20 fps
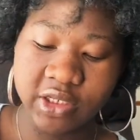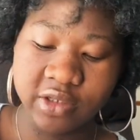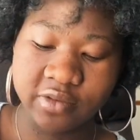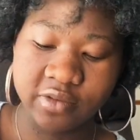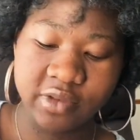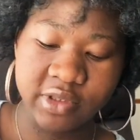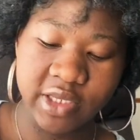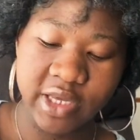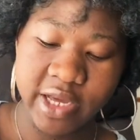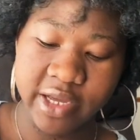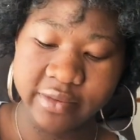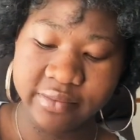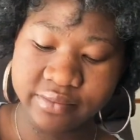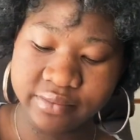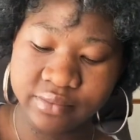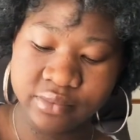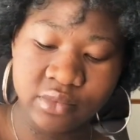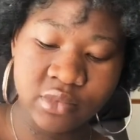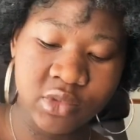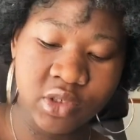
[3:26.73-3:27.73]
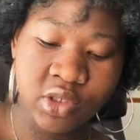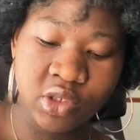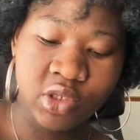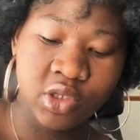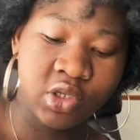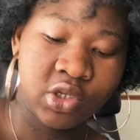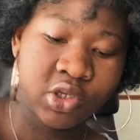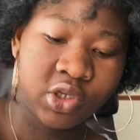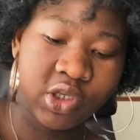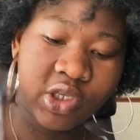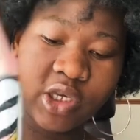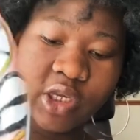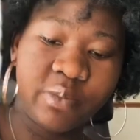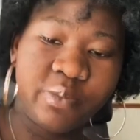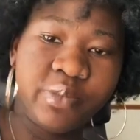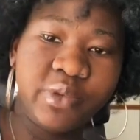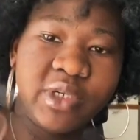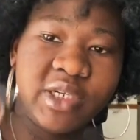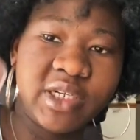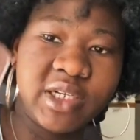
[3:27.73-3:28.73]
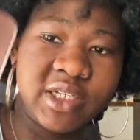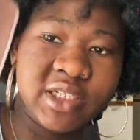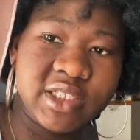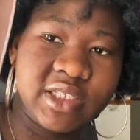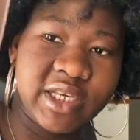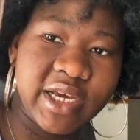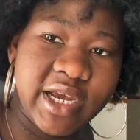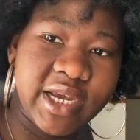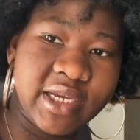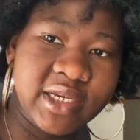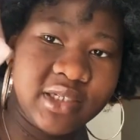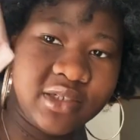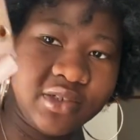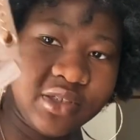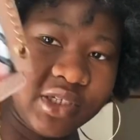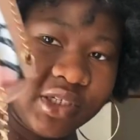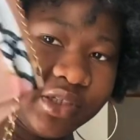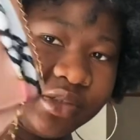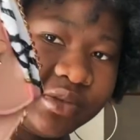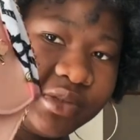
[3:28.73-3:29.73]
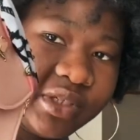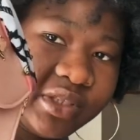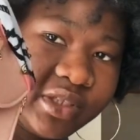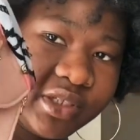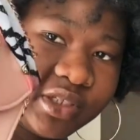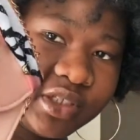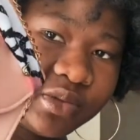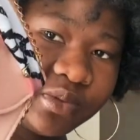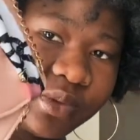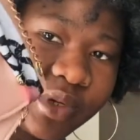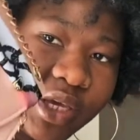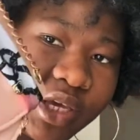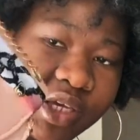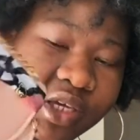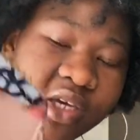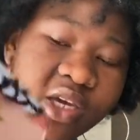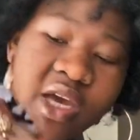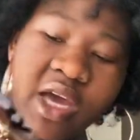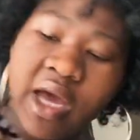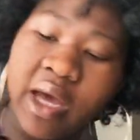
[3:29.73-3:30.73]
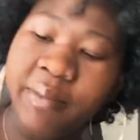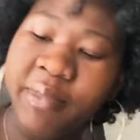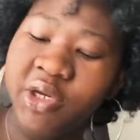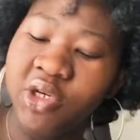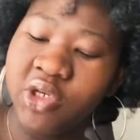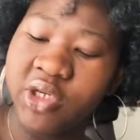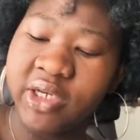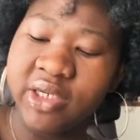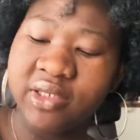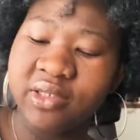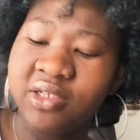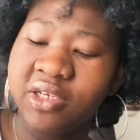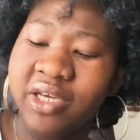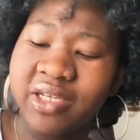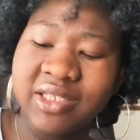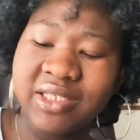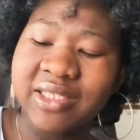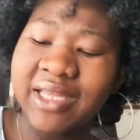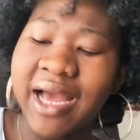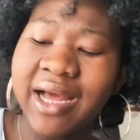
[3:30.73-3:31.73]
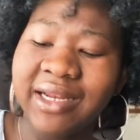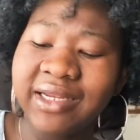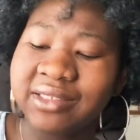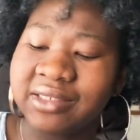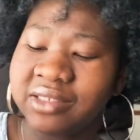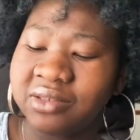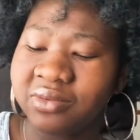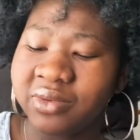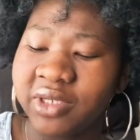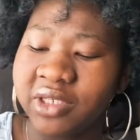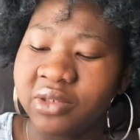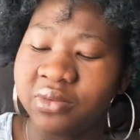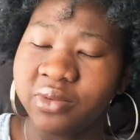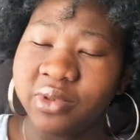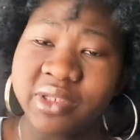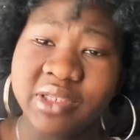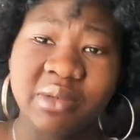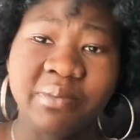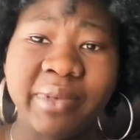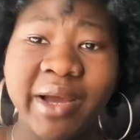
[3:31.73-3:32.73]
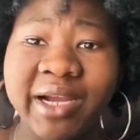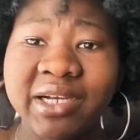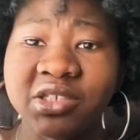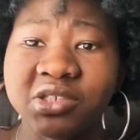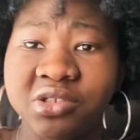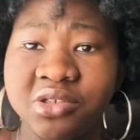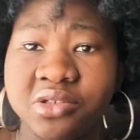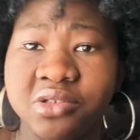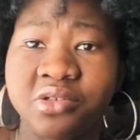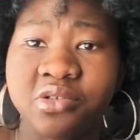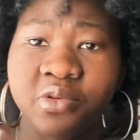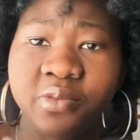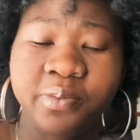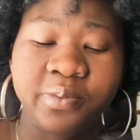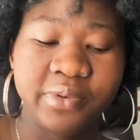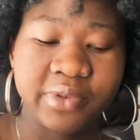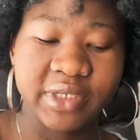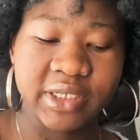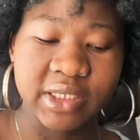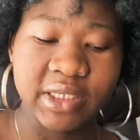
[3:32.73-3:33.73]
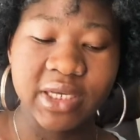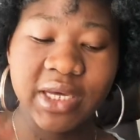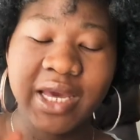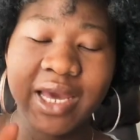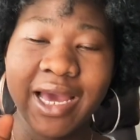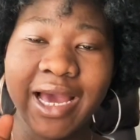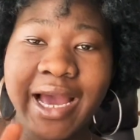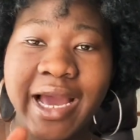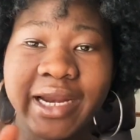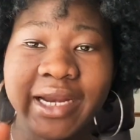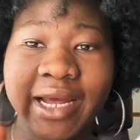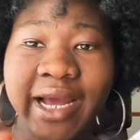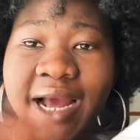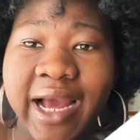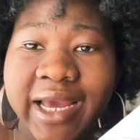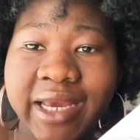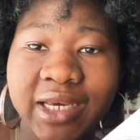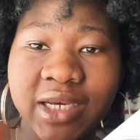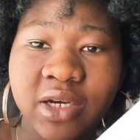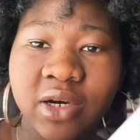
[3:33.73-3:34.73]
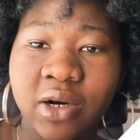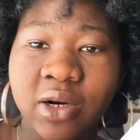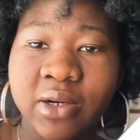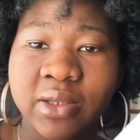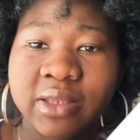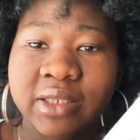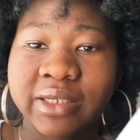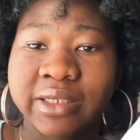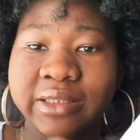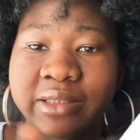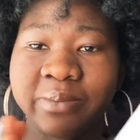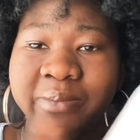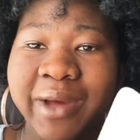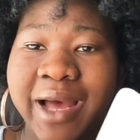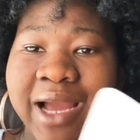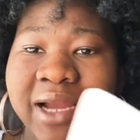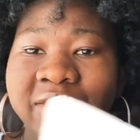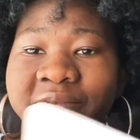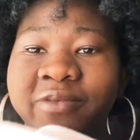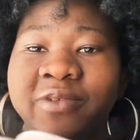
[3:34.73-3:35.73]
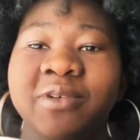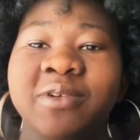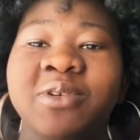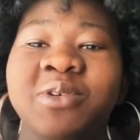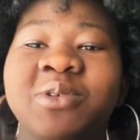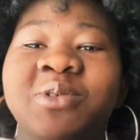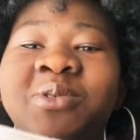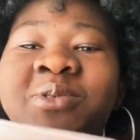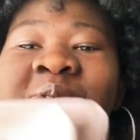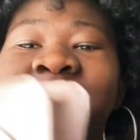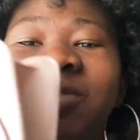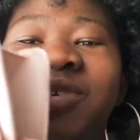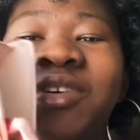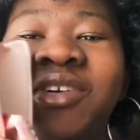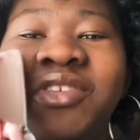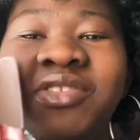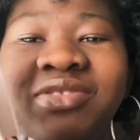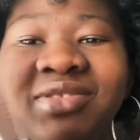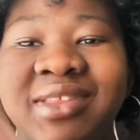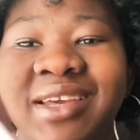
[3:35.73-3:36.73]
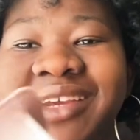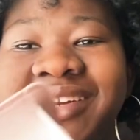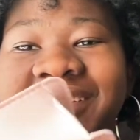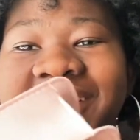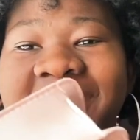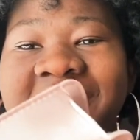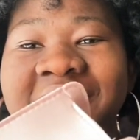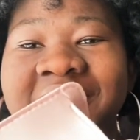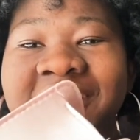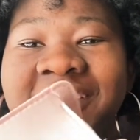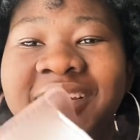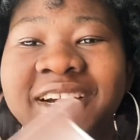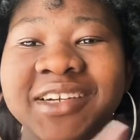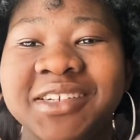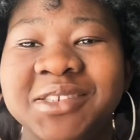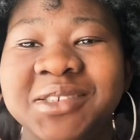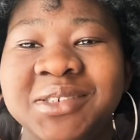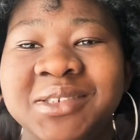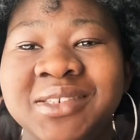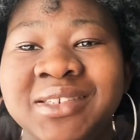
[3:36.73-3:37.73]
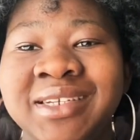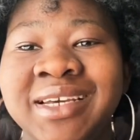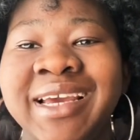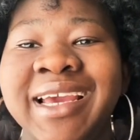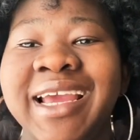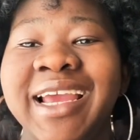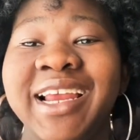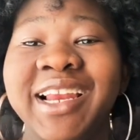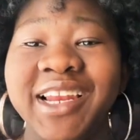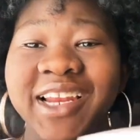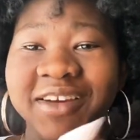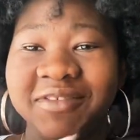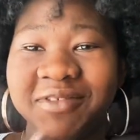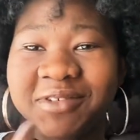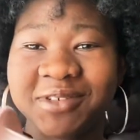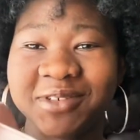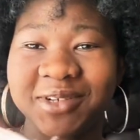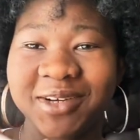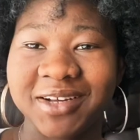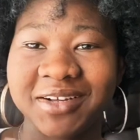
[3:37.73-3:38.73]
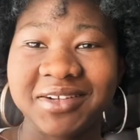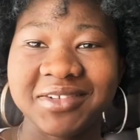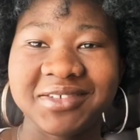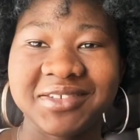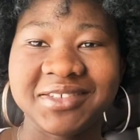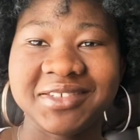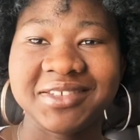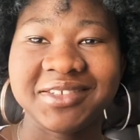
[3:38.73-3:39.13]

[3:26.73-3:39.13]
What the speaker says: you can put it inside, you can do it this way. I mean, you can start like the way you want. The bag is just so pretty. And I got this bag for $10.99, $11.